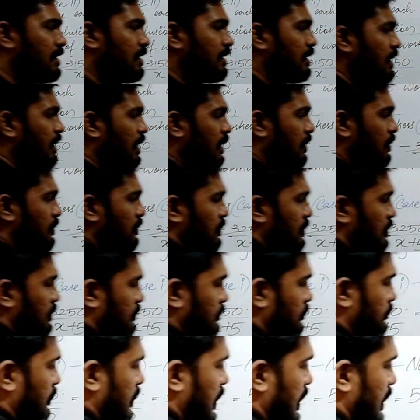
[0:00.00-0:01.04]
Now
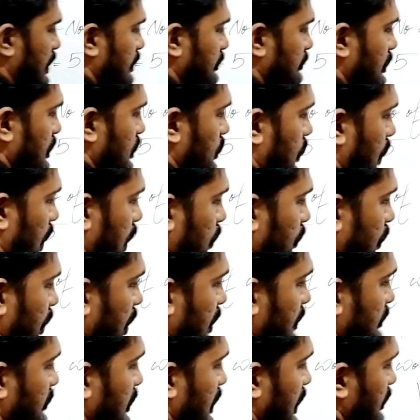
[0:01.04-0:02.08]
5,
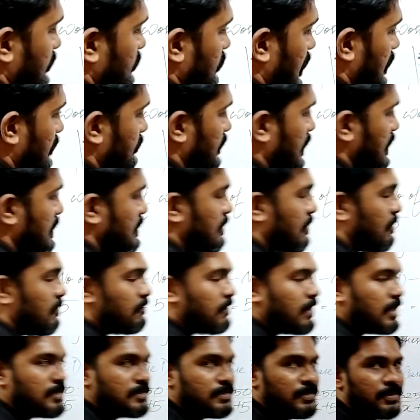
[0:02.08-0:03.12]
125,
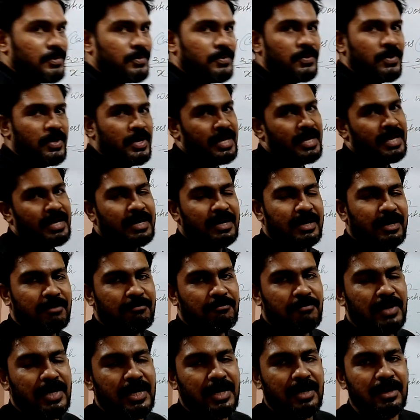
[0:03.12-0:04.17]
15750.
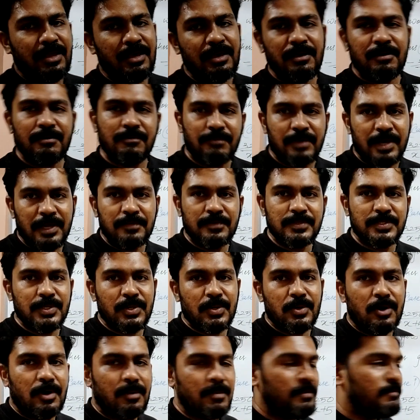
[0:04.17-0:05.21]
Definitely 5 is a
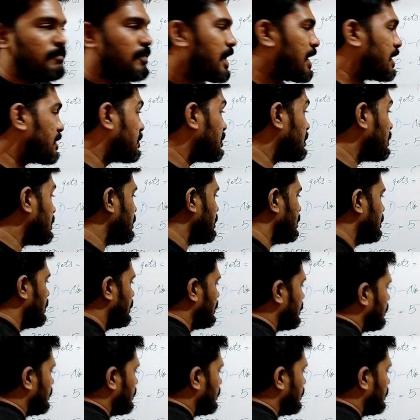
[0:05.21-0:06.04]
common factor.